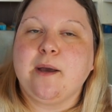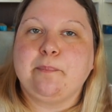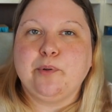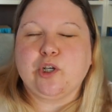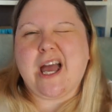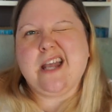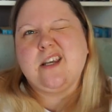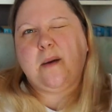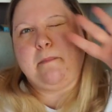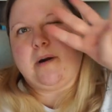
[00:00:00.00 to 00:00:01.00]
book
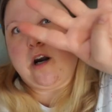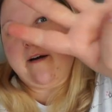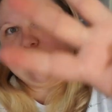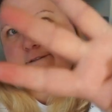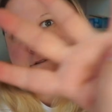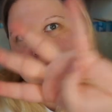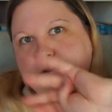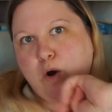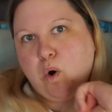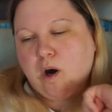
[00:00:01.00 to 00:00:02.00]
number
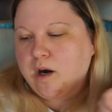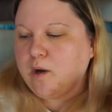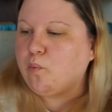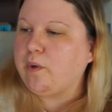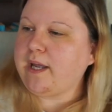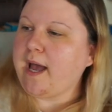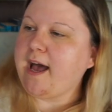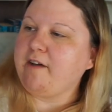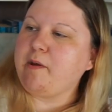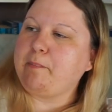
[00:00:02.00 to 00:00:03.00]
four, we
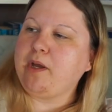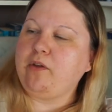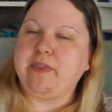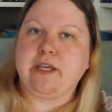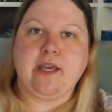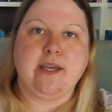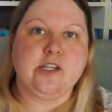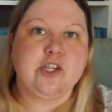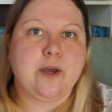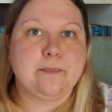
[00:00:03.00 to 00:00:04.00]
have Beyond the
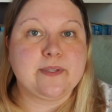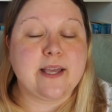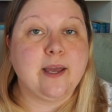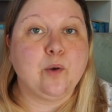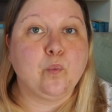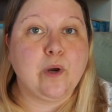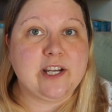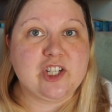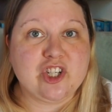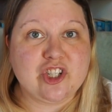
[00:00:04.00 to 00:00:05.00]
Kingdoms, in
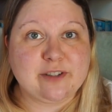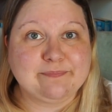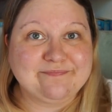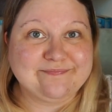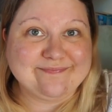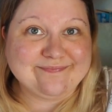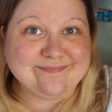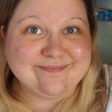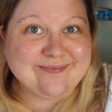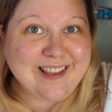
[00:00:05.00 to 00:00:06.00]
which,
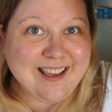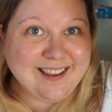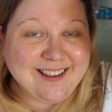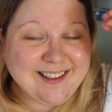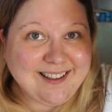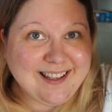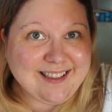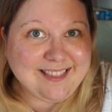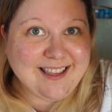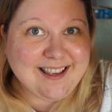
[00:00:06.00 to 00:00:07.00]

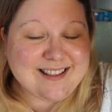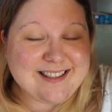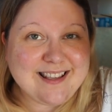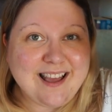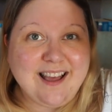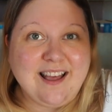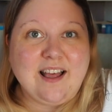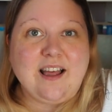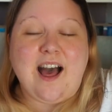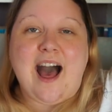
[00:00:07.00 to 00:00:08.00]
get this,
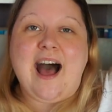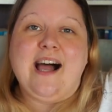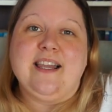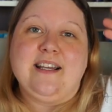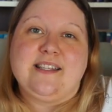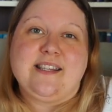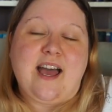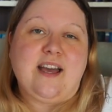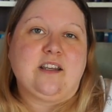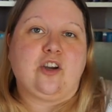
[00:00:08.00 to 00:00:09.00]
Alex
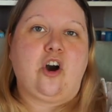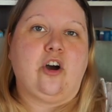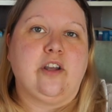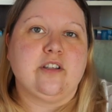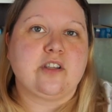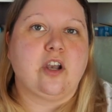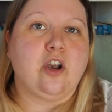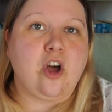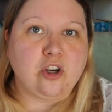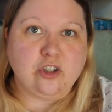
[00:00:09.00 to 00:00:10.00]
and Connor's
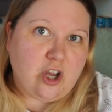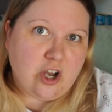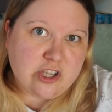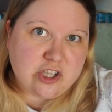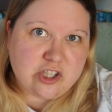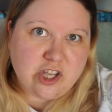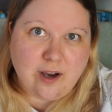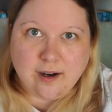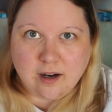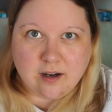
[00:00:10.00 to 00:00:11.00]
long lost
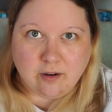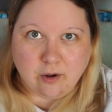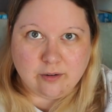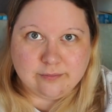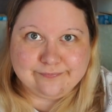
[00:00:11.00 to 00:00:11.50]
uncle,